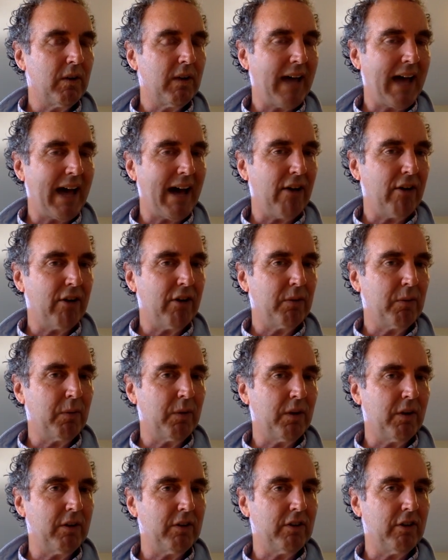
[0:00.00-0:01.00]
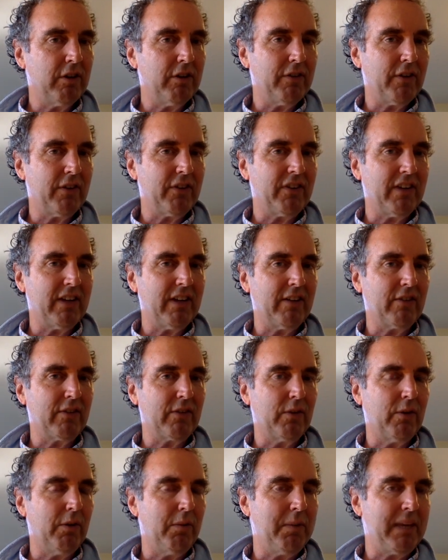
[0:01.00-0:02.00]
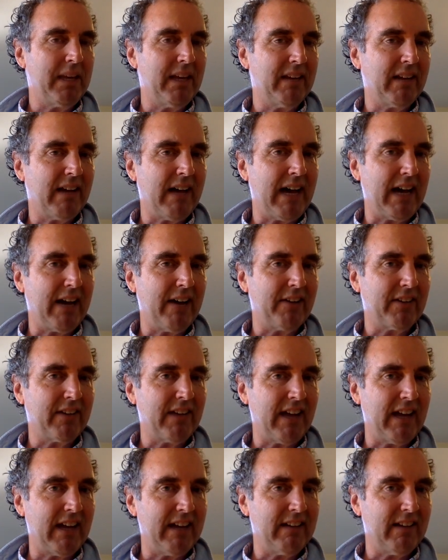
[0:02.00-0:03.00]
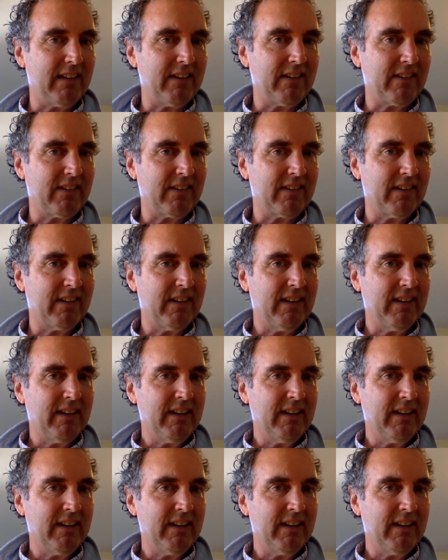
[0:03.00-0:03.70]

how could World University and School begin to hire scientists?